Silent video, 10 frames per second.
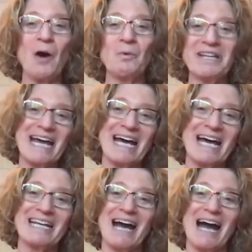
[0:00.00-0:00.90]
With
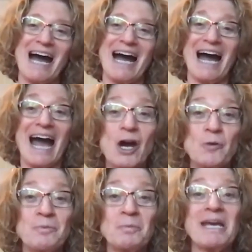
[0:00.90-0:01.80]
that, I
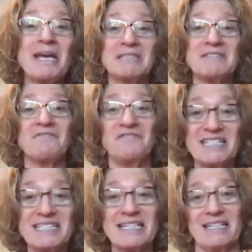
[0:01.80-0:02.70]
hope you'll be able to
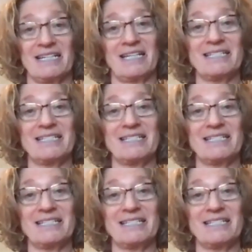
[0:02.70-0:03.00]
visit